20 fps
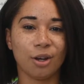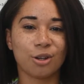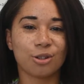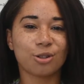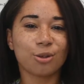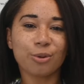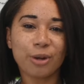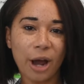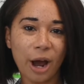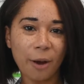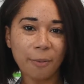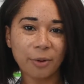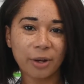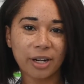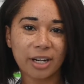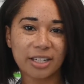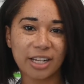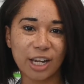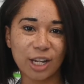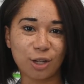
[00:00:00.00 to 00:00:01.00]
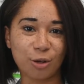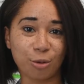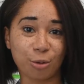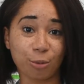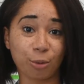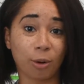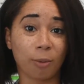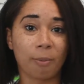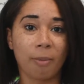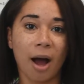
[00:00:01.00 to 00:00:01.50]
So now I'm going to take you
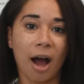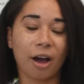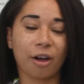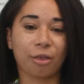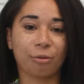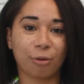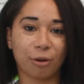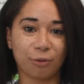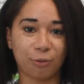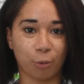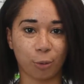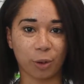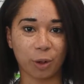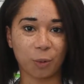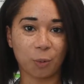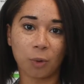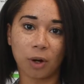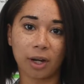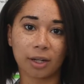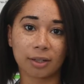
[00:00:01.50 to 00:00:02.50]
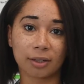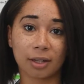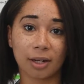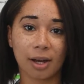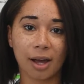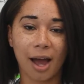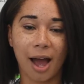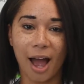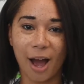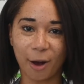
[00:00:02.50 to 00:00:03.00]
through a mock
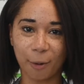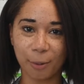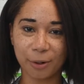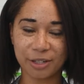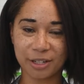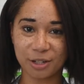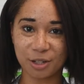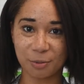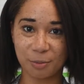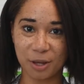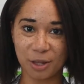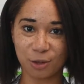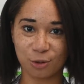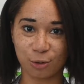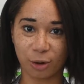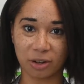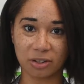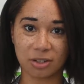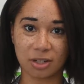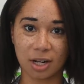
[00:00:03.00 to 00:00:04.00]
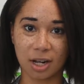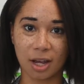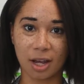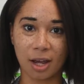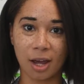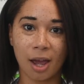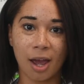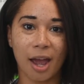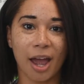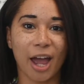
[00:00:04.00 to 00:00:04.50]
341. I'll pretend to be the trustee,
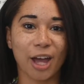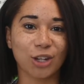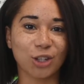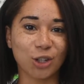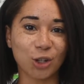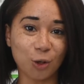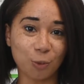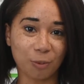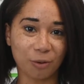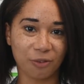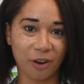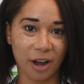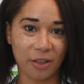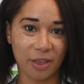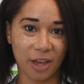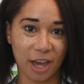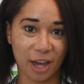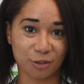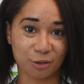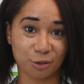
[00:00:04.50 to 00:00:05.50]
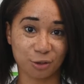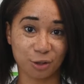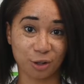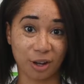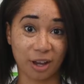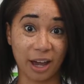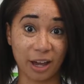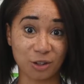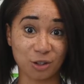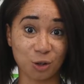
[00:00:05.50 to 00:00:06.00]
and you provide the answers
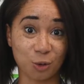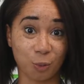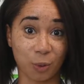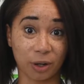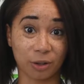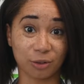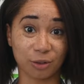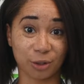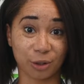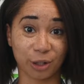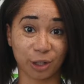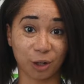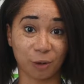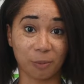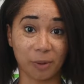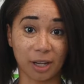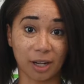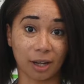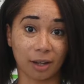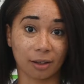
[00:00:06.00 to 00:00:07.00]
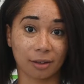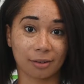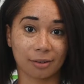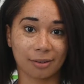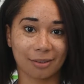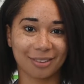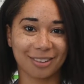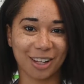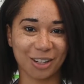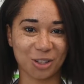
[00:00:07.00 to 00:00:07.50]
as you will during your
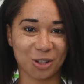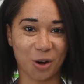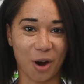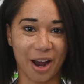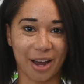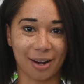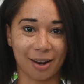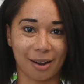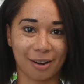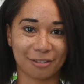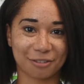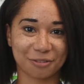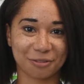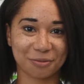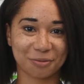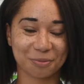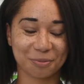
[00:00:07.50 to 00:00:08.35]
meeting. Let's try it out.